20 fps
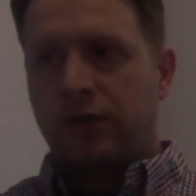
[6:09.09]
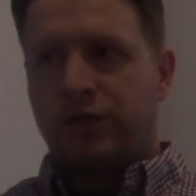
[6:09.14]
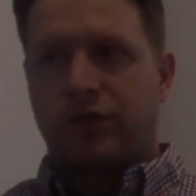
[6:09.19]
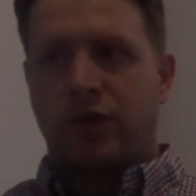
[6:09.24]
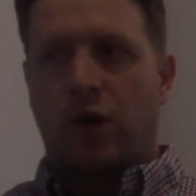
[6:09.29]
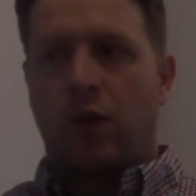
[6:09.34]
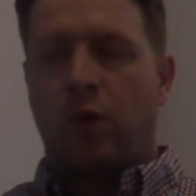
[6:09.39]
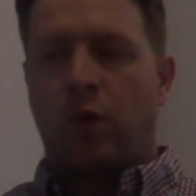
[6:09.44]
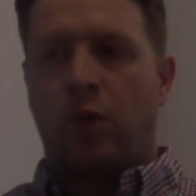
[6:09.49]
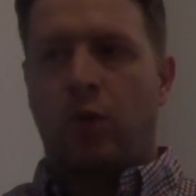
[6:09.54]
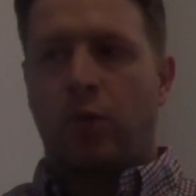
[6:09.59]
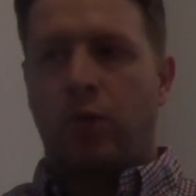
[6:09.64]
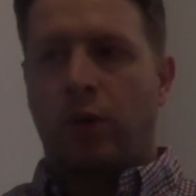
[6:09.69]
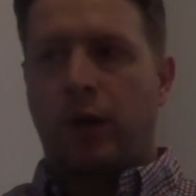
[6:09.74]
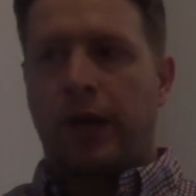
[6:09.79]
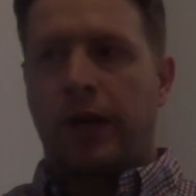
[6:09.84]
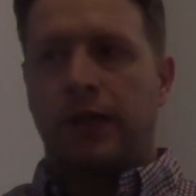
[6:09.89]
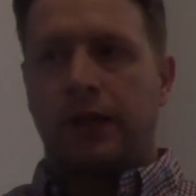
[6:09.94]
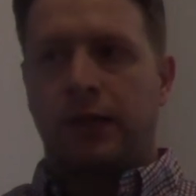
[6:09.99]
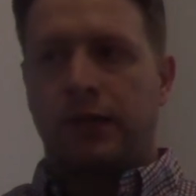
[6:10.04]
So
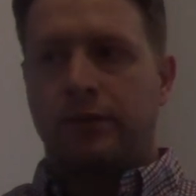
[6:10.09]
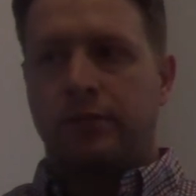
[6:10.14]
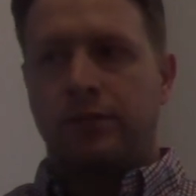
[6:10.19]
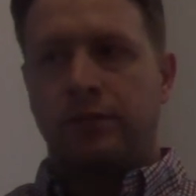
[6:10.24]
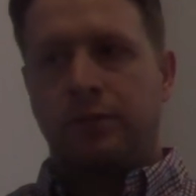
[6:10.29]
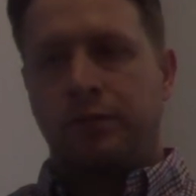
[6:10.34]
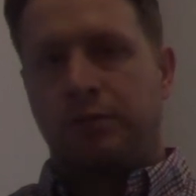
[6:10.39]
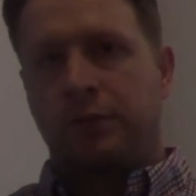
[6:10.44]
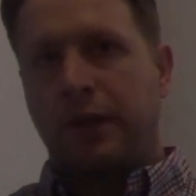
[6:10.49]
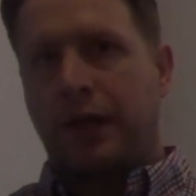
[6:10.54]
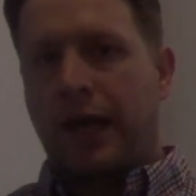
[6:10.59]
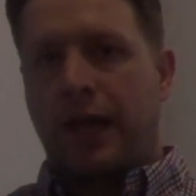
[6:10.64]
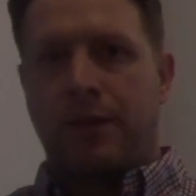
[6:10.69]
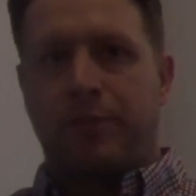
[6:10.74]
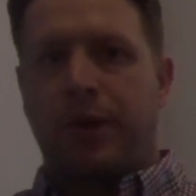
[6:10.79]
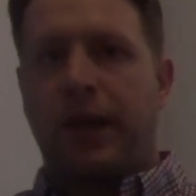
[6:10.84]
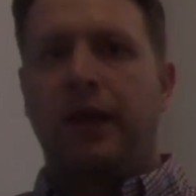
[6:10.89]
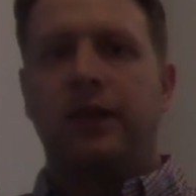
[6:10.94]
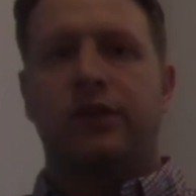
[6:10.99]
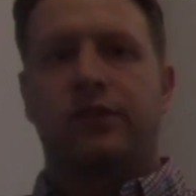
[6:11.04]
to
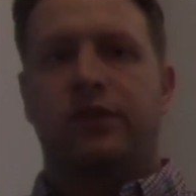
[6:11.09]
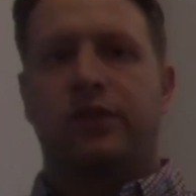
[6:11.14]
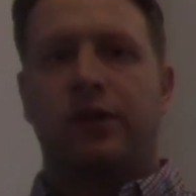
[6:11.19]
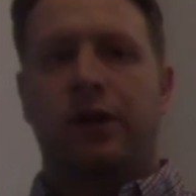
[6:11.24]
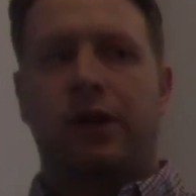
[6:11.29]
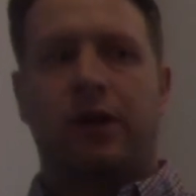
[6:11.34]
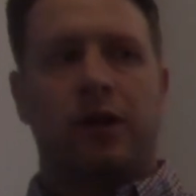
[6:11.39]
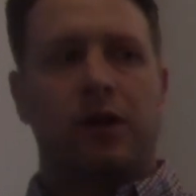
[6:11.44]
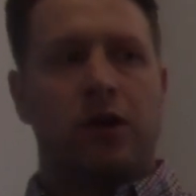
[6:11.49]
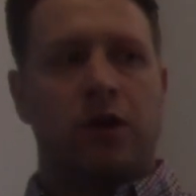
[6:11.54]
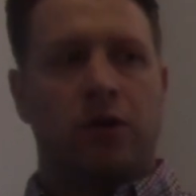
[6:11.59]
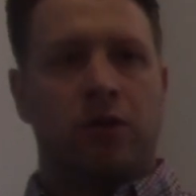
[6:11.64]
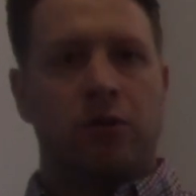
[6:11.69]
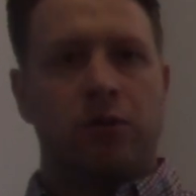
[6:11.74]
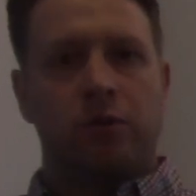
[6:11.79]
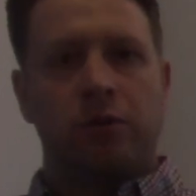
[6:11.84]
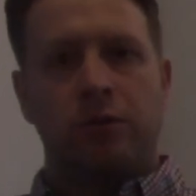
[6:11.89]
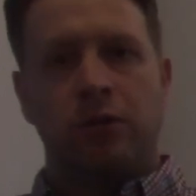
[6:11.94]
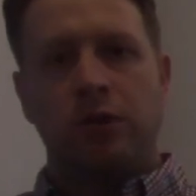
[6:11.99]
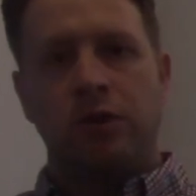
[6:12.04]
kind of paint the
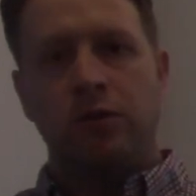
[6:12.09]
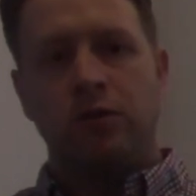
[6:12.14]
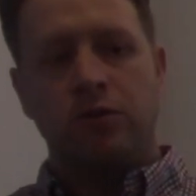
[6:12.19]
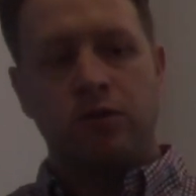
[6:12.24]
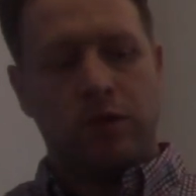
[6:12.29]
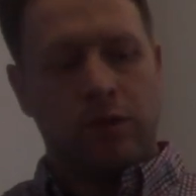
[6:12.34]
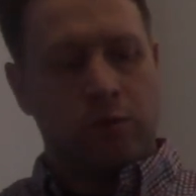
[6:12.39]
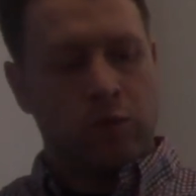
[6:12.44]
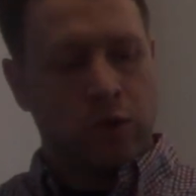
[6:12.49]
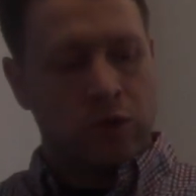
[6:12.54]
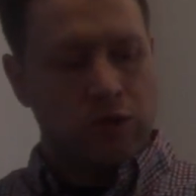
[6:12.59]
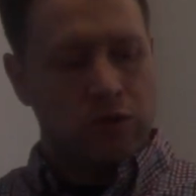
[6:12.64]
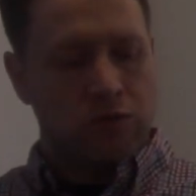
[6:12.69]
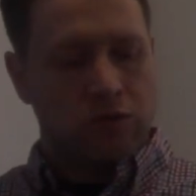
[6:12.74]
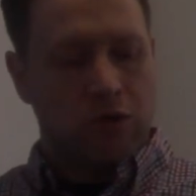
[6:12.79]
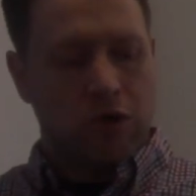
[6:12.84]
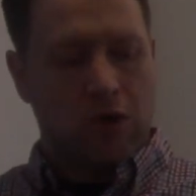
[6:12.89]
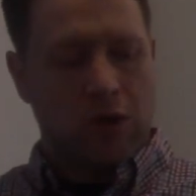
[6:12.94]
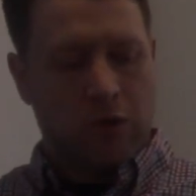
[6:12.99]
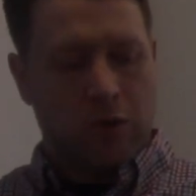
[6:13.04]
scenario, when
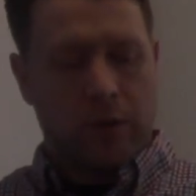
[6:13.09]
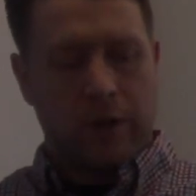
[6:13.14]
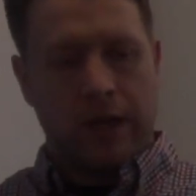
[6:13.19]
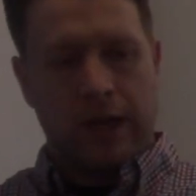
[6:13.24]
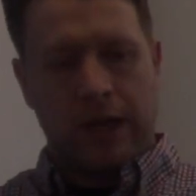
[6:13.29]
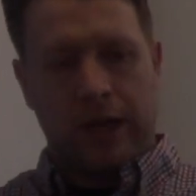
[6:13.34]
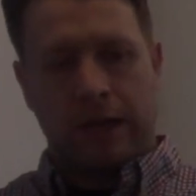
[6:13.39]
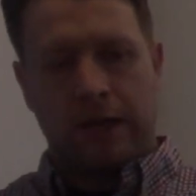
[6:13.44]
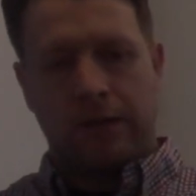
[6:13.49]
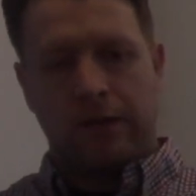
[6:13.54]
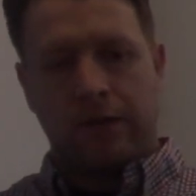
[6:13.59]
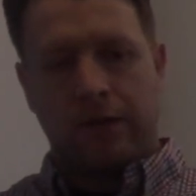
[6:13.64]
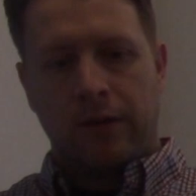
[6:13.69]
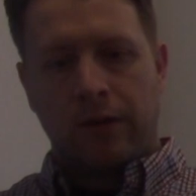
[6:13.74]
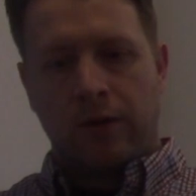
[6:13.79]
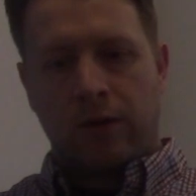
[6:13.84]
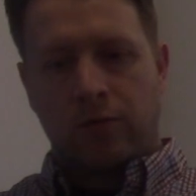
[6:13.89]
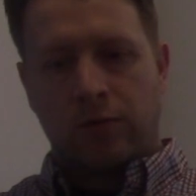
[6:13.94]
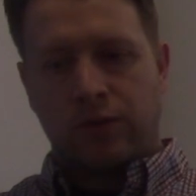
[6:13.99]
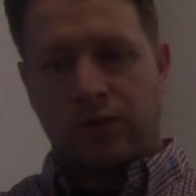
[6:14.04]
you go and
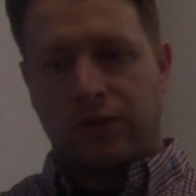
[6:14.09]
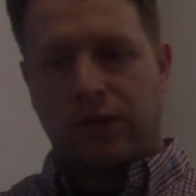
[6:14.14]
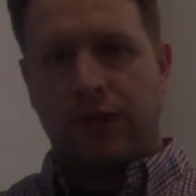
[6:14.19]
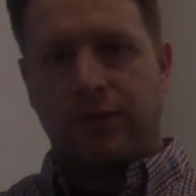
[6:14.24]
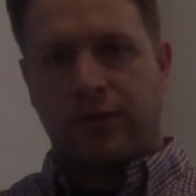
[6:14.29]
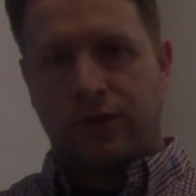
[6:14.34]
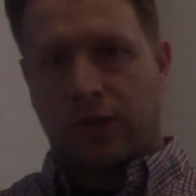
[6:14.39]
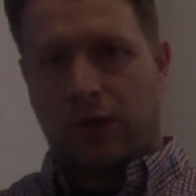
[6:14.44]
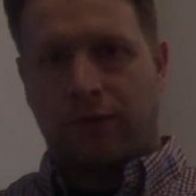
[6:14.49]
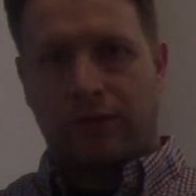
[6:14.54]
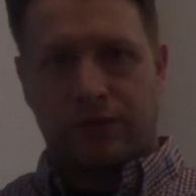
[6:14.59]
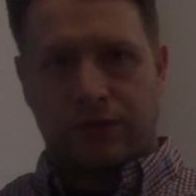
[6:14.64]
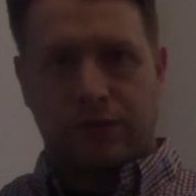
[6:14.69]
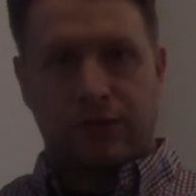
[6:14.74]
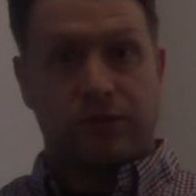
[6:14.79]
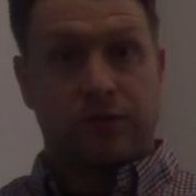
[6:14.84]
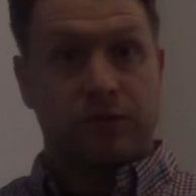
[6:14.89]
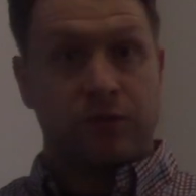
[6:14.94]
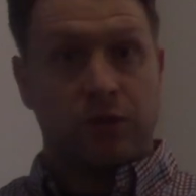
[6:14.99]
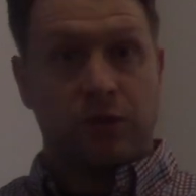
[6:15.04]
receive
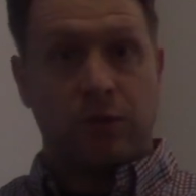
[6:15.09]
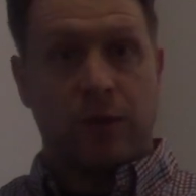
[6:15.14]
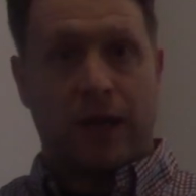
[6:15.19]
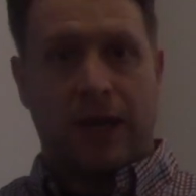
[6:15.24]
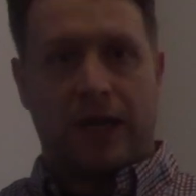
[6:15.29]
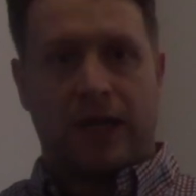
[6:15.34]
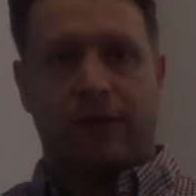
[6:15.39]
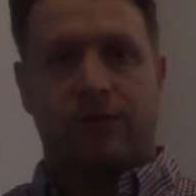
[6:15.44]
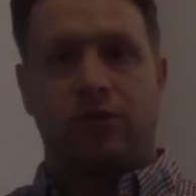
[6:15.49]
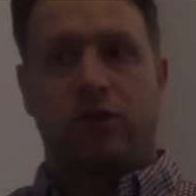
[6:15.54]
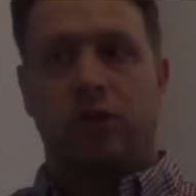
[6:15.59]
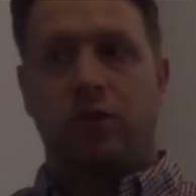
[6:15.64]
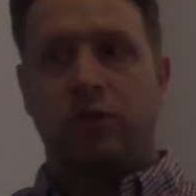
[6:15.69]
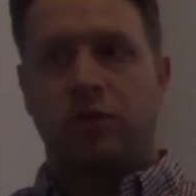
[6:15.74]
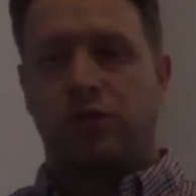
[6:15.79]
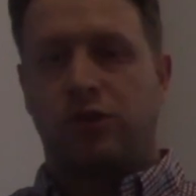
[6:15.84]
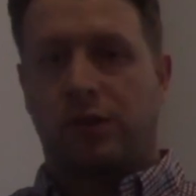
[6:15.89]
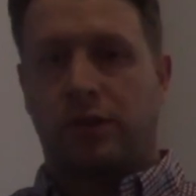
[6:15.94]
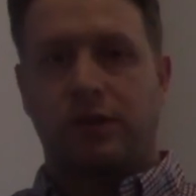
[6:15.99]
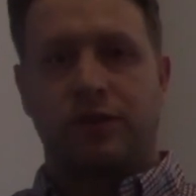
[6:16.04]
services and you have
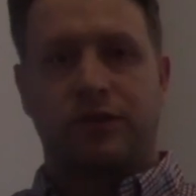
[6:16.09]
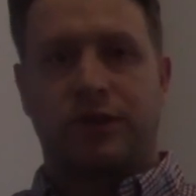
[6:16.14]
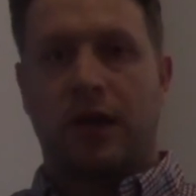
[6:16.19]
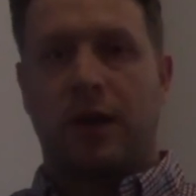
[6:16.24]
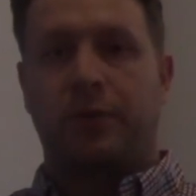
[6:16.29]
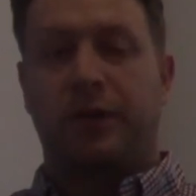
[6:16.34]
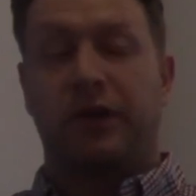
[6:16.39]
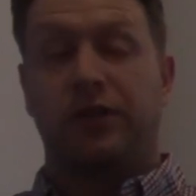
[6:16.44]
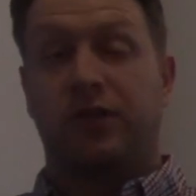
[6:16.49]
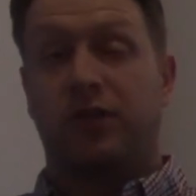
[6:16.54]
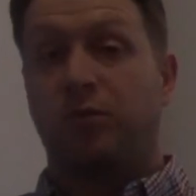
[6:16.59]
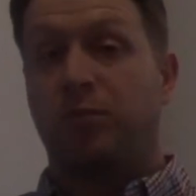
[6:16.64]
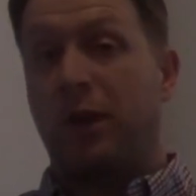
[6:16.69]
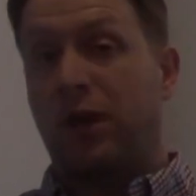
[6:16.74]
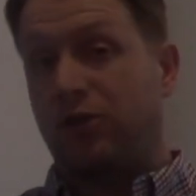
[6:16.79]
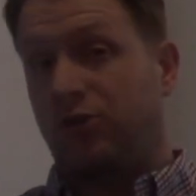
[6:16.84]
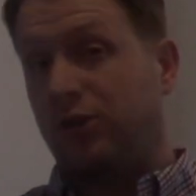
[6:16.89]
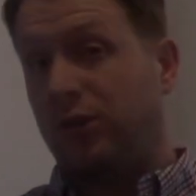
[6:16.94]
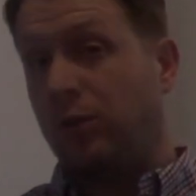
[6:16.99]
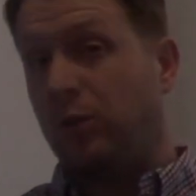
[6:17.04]
two insurance companies,
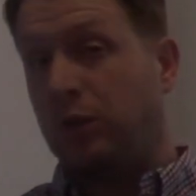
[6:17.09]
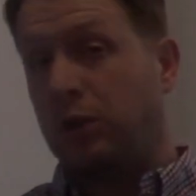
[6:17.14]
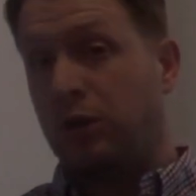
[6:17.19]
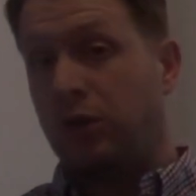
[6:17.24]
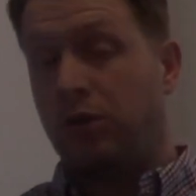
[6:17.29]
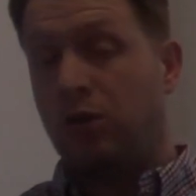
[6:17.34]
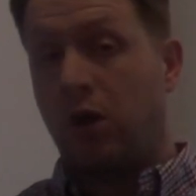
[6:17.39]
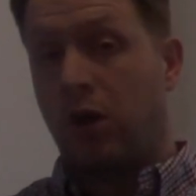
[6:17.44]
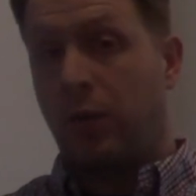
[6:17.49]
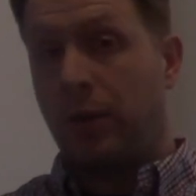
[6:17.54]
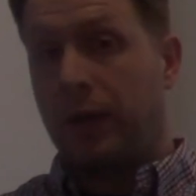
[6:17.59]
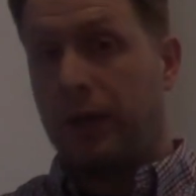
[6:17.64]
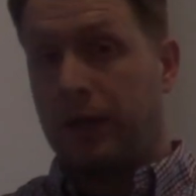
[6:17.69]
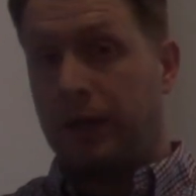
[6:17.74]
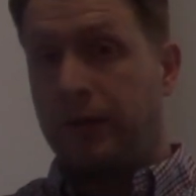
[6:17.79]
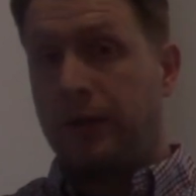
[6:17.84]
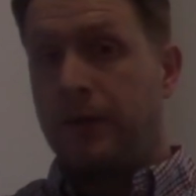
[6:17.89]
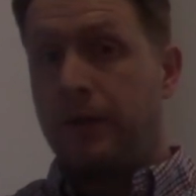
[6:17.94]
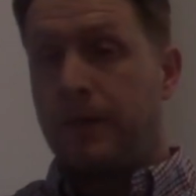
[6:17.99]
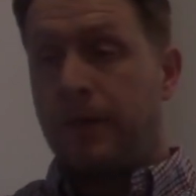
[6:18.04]
especially when you're going